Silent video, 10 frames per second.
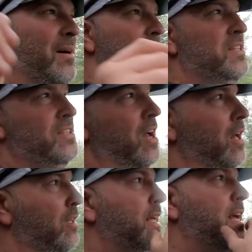This is
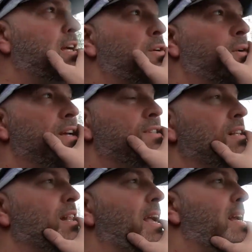all kind of grazing
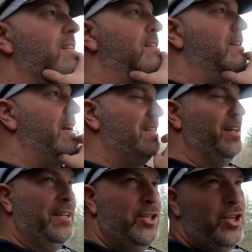land.
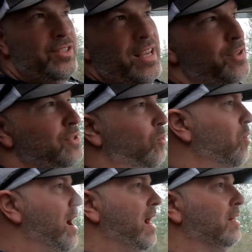I shouldn't say those are
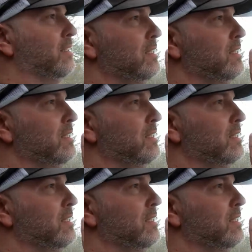wild.